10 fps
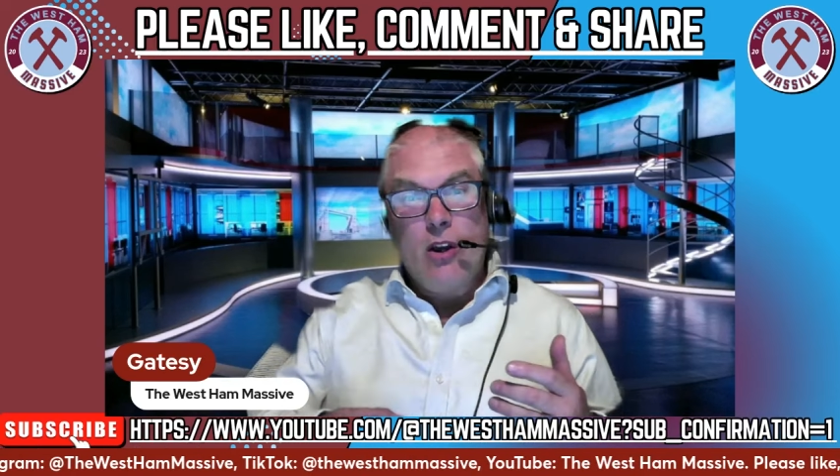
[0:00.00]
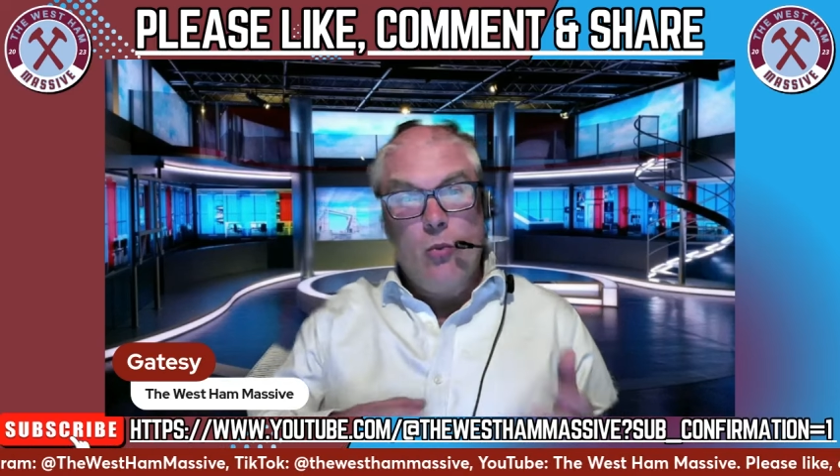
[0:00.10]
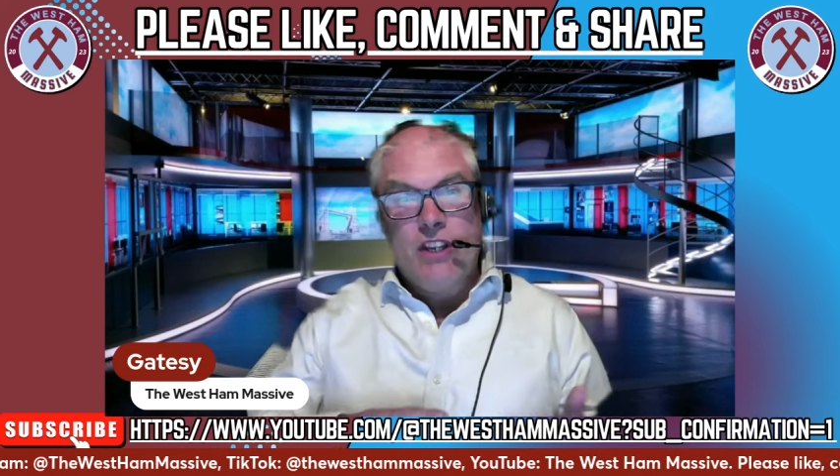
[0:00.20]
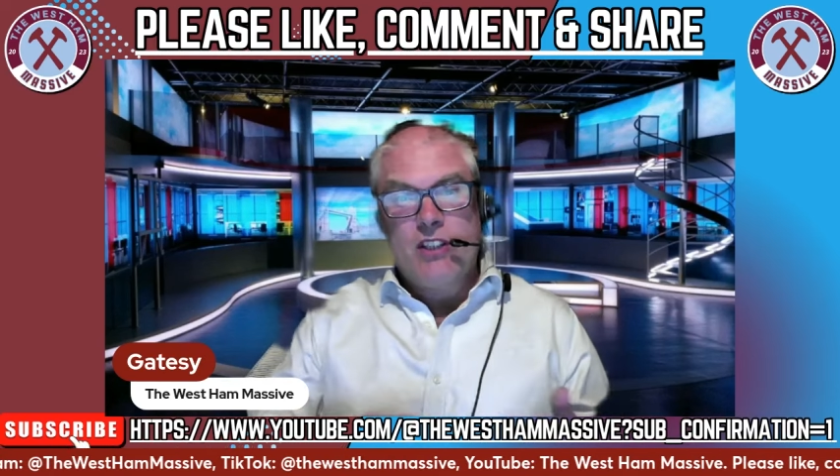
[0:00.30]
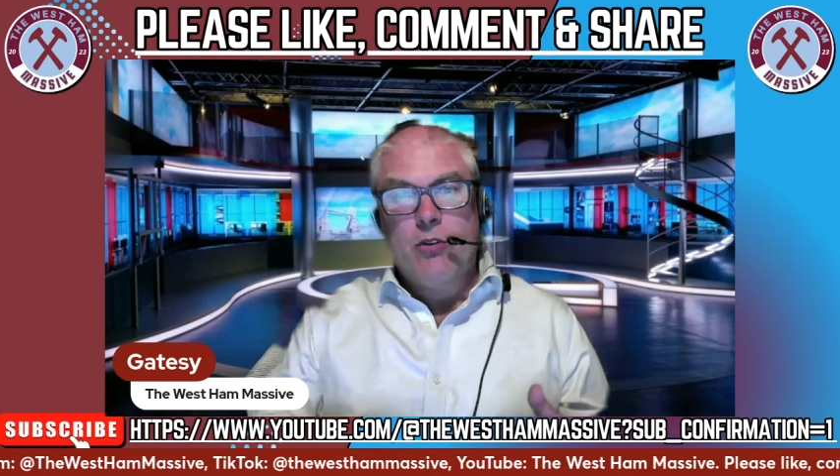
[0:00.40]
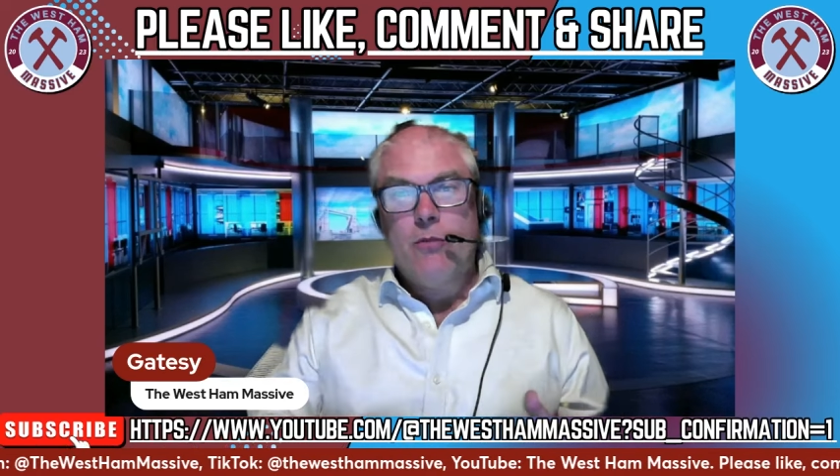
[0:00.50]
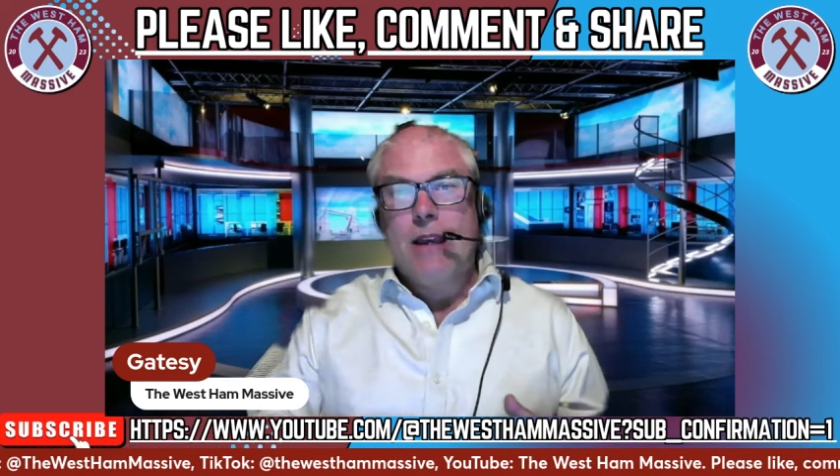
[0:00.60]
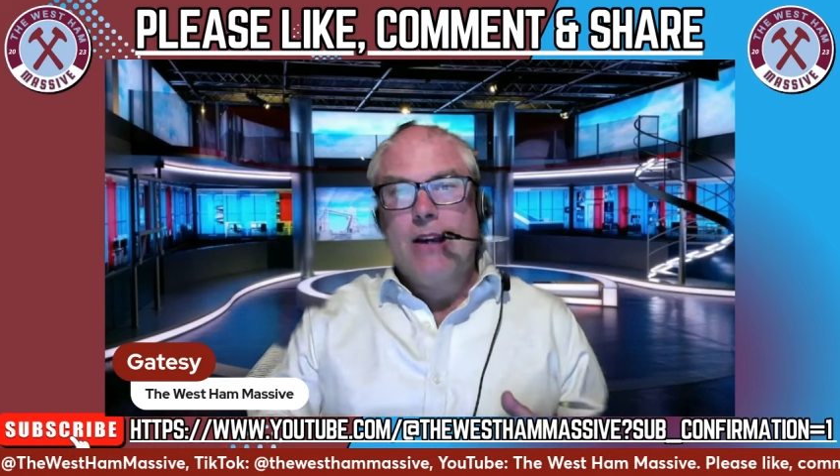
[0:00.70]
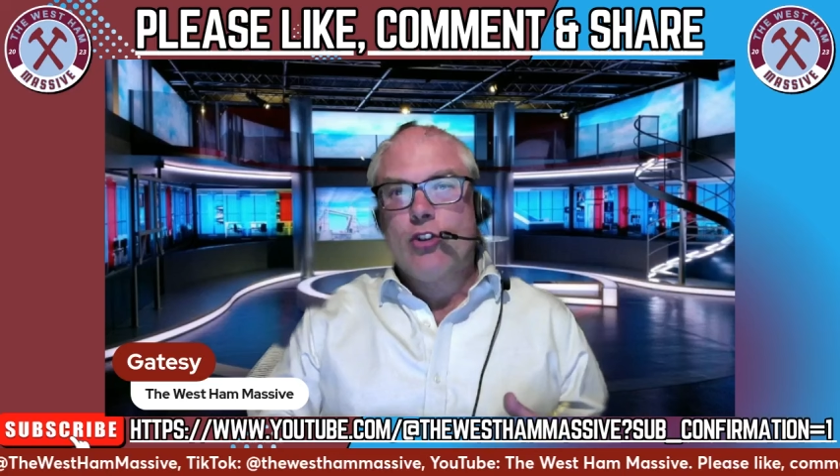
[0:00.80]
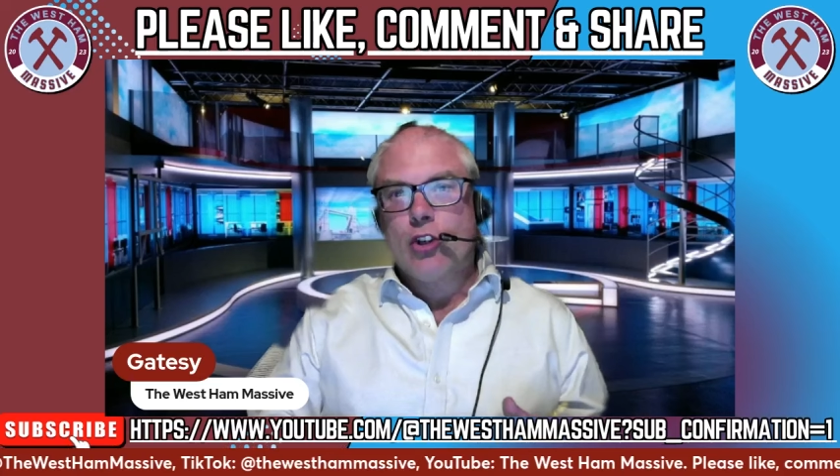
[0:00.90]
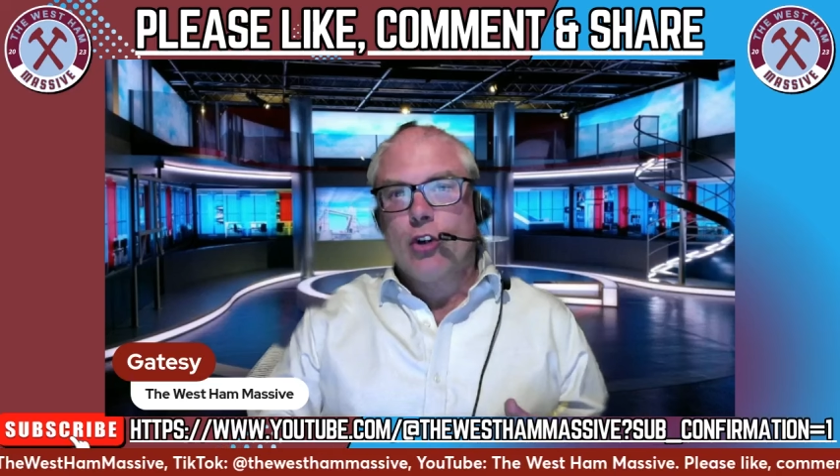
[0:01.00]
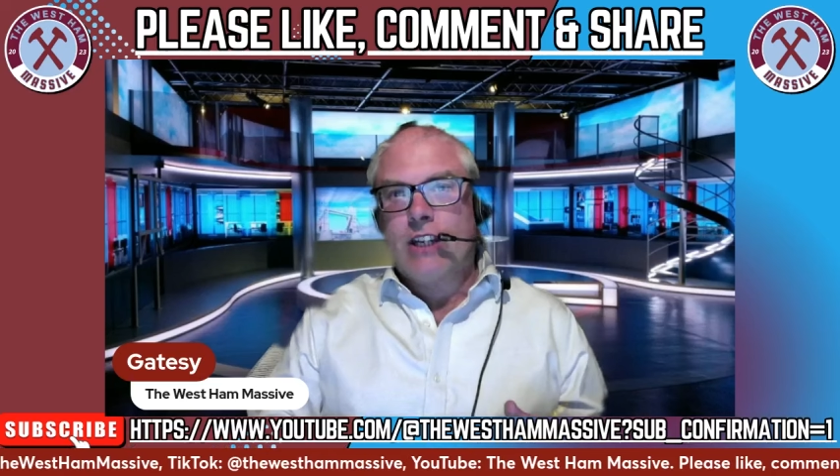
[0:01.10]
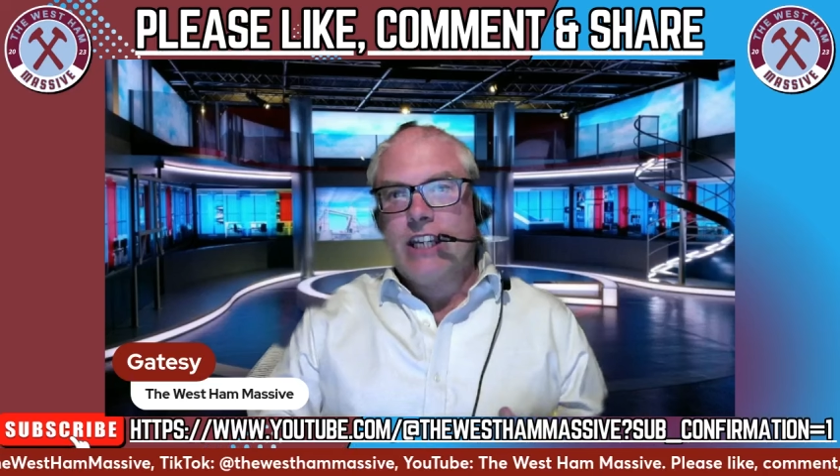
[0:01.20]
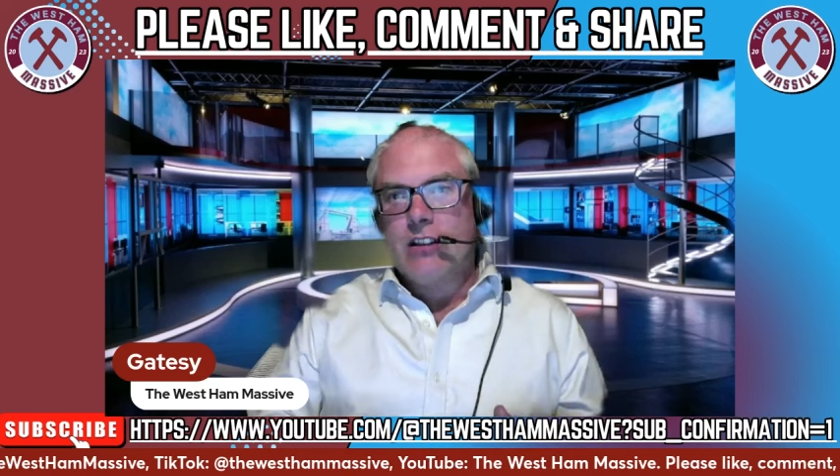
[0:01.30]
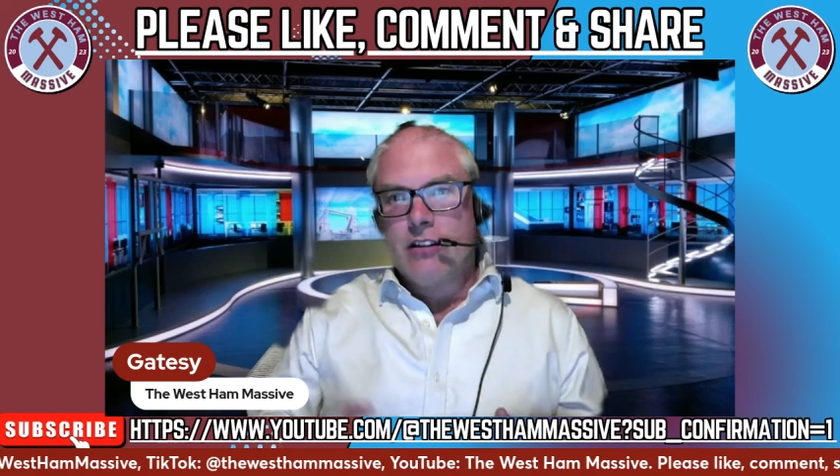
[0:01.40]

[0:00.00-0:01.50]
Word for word: whisper about John Egan,